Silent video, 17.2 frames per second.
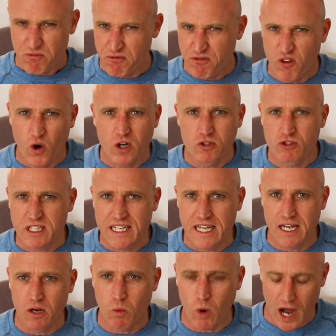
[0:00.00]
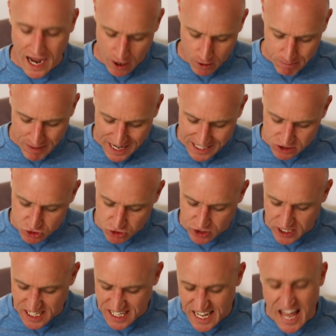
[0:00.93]
400 kilowatt hour
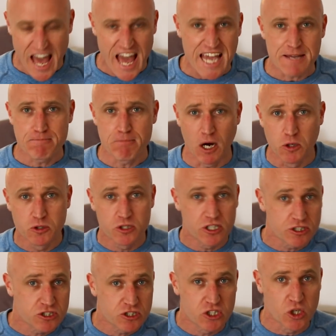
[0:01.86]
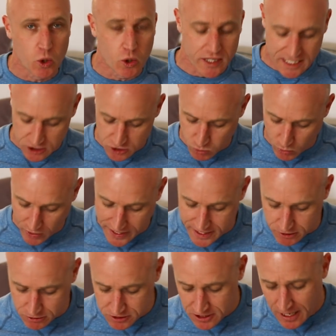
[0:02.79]
battery, 8 motors, 2 on each
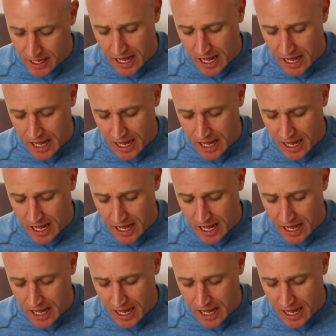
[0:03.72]
wheel,